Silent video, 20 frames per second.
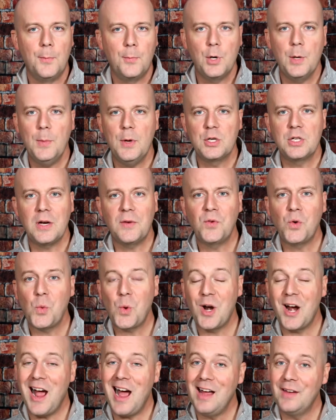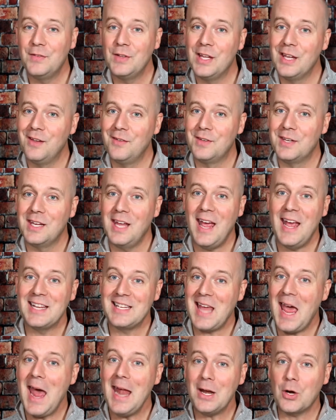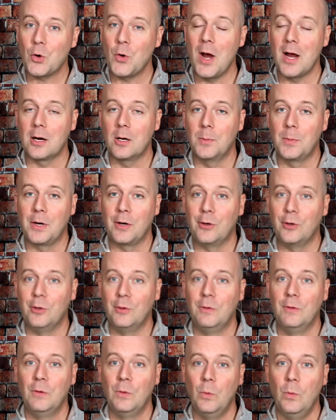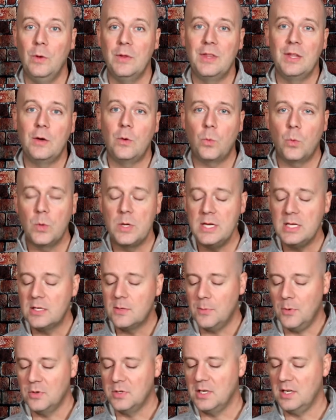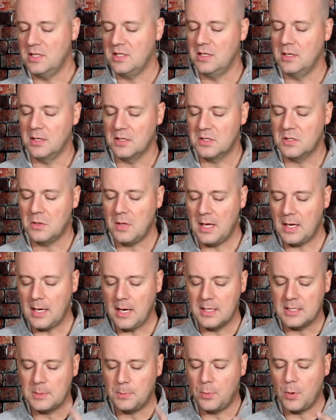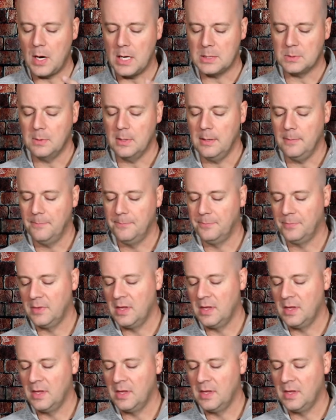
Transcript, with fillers: Pretty much everywhere I've lived has had a Cracker Barrel within a reasonable distance, so that kind of surprised me.